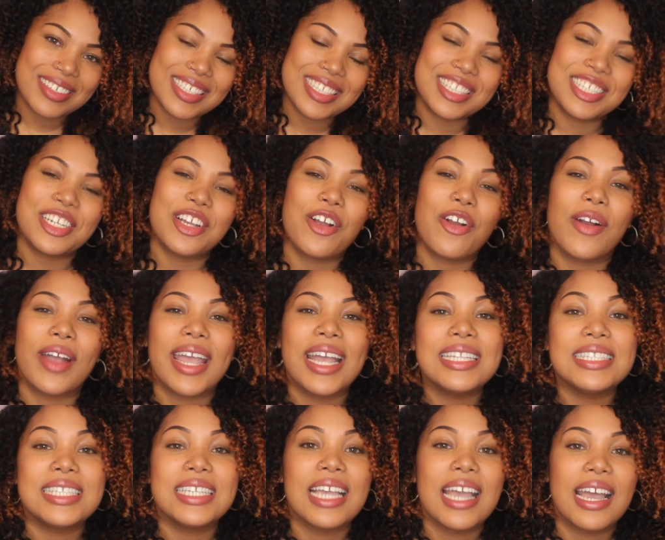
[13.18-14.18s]
It's your girl
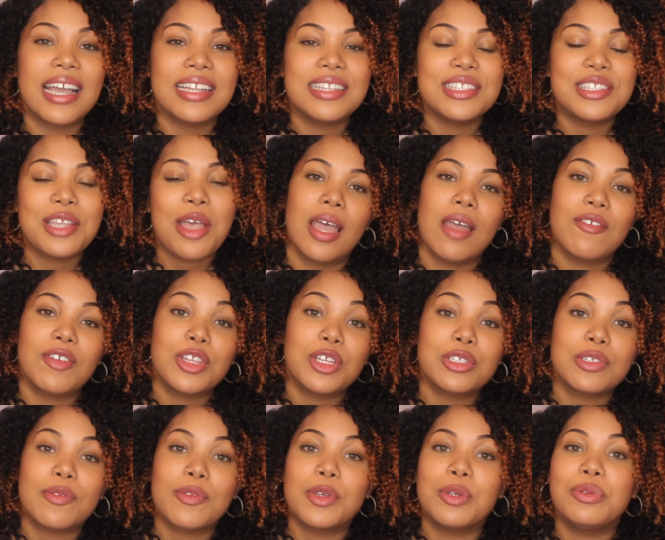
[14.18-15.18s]
Kenzie Kens. For those
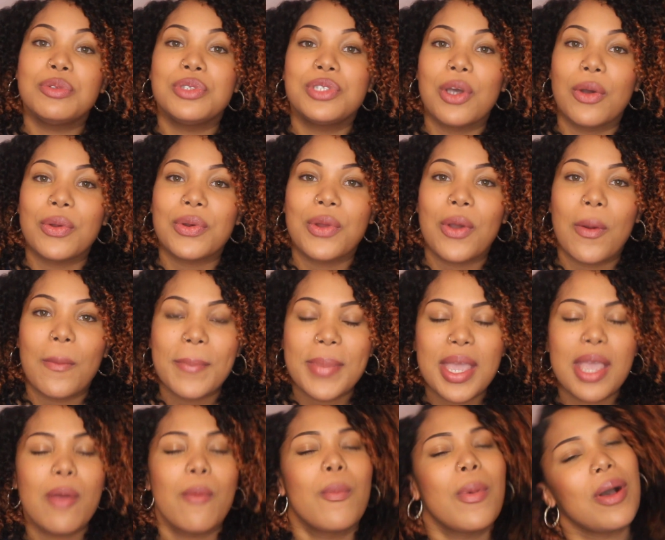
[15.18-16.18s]
of you who don't know
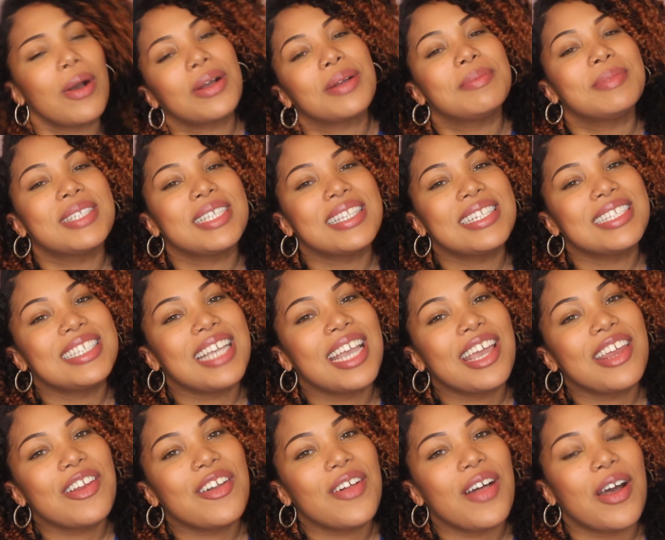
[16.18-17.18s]
me, welcome to the
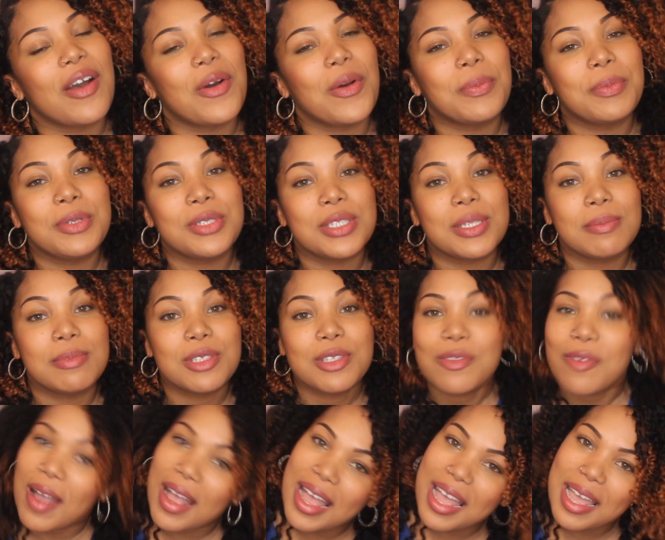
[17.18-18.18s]
channel. I hope you
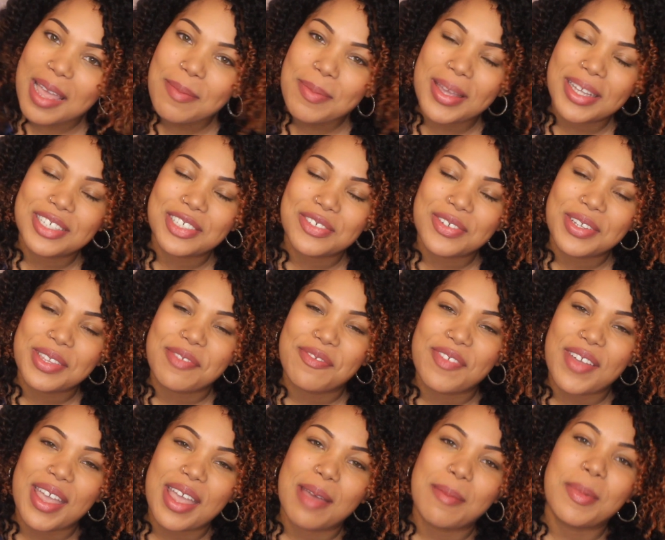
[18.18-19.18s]
subscribe and join the
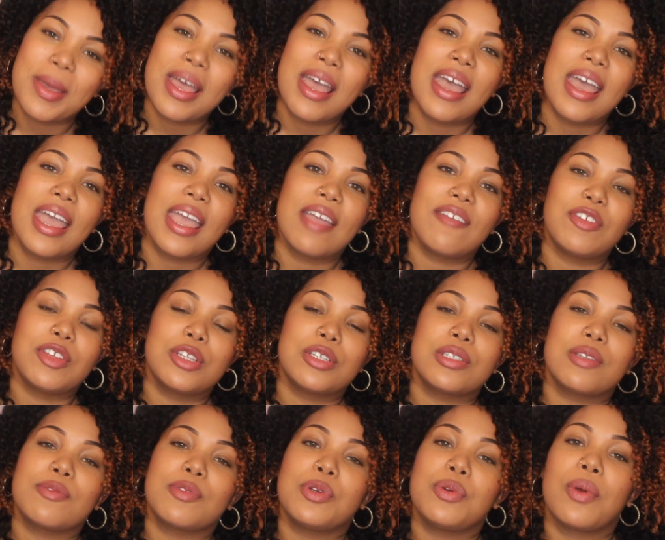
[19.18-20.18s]
fam. And for those
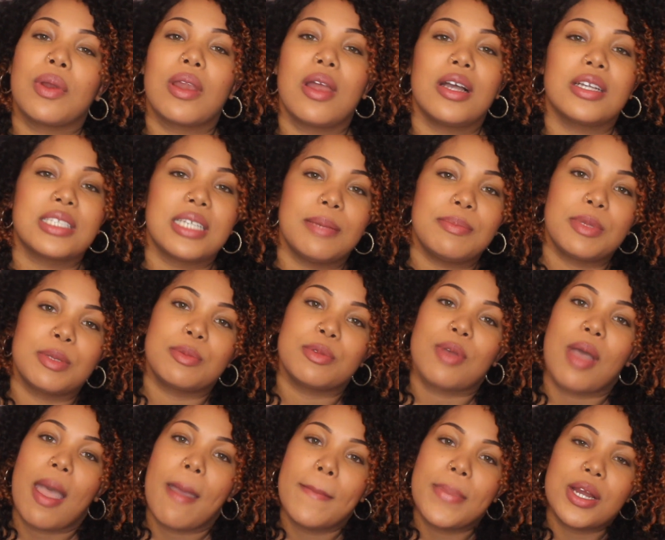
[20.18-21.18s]
of you who are longtime
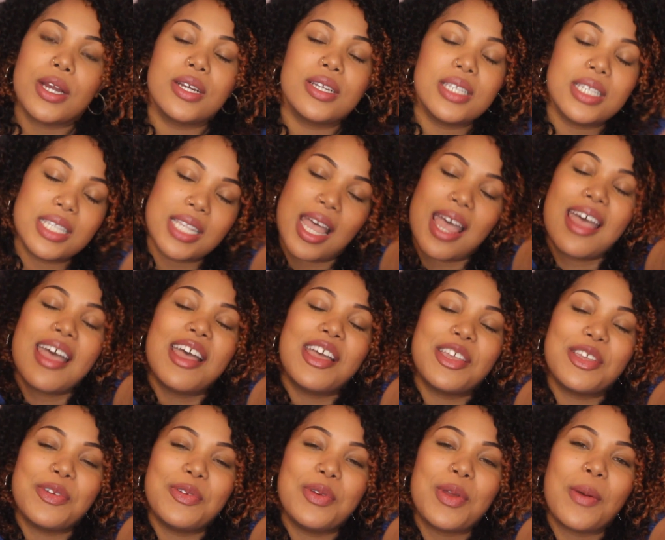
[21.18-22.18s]
subscribers,
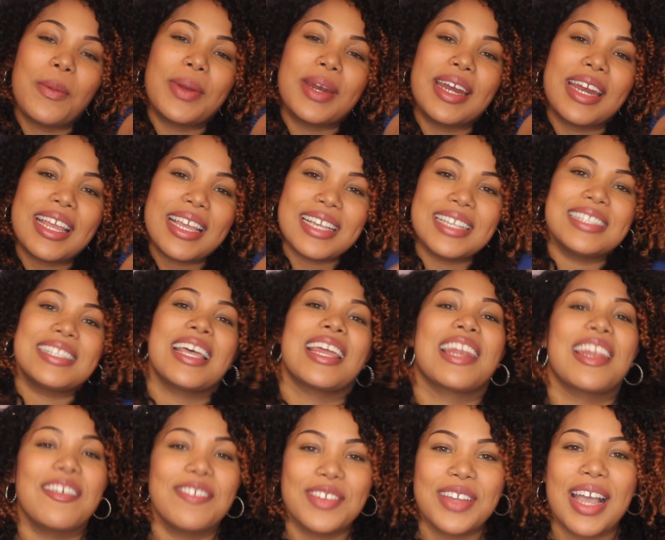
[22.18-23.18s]
you know what it is.
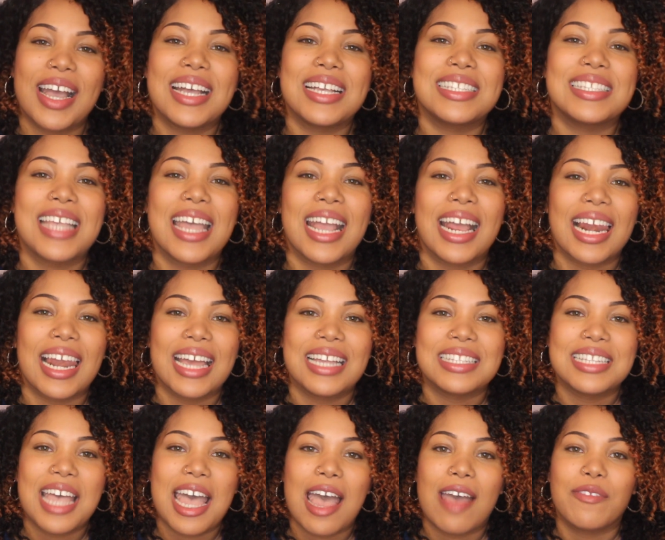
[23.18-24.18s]
Love you guys and glad
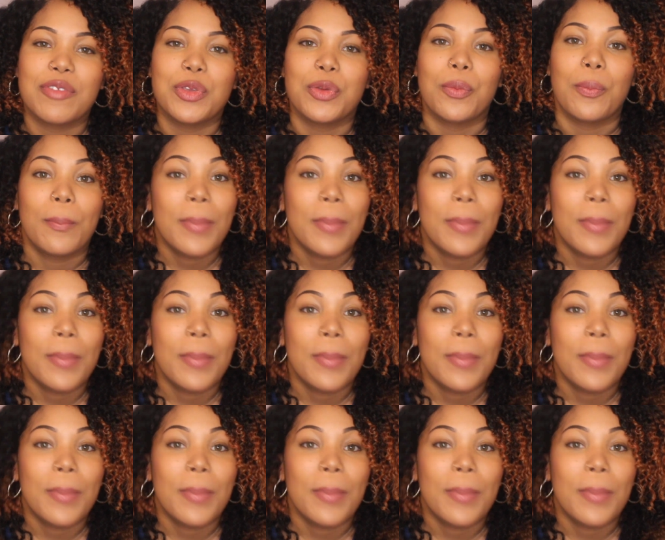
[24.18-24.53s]
to have you